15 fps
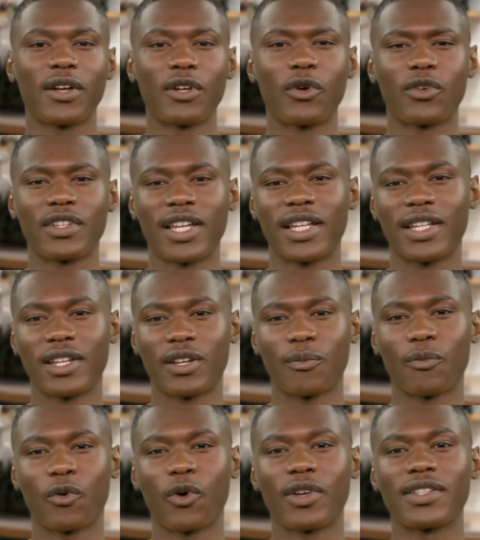you're taking an
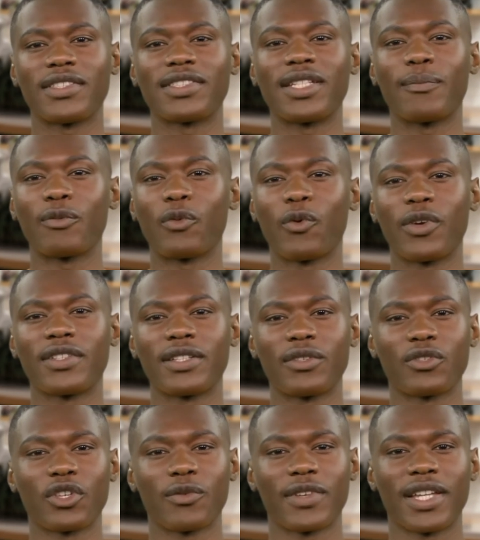important step towards
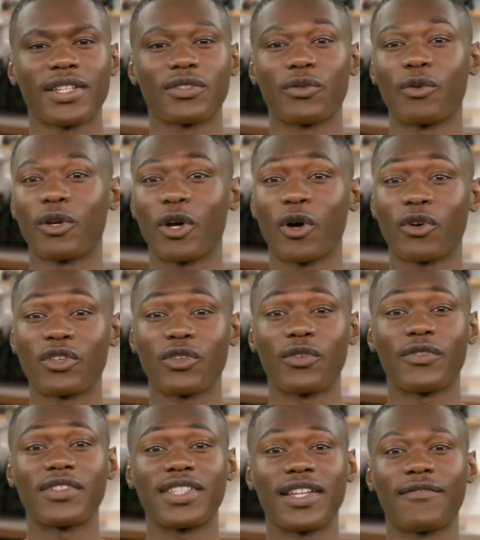contributing to a culture
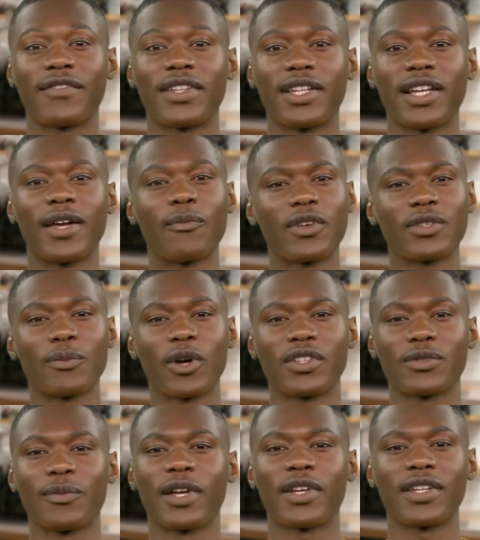of safety and
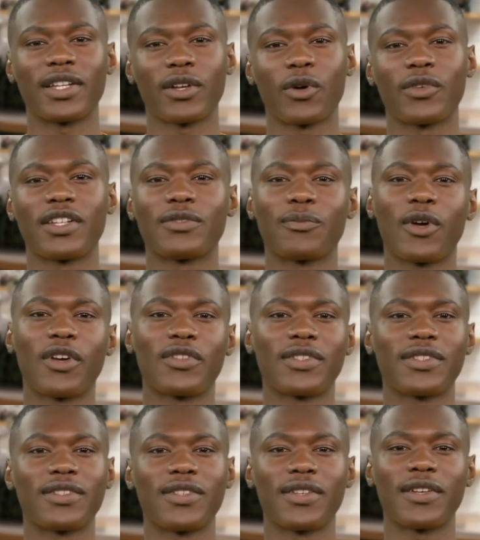responsibility on this
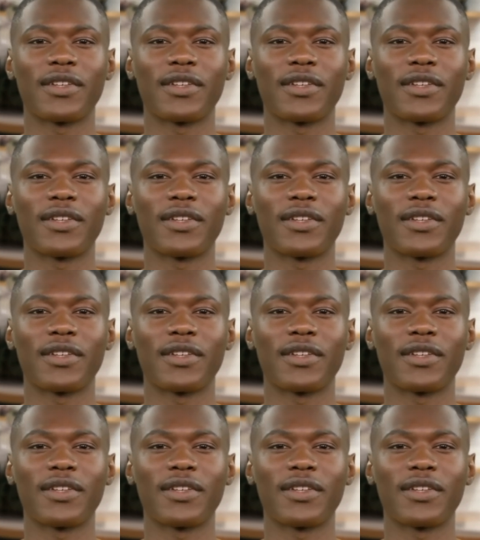project.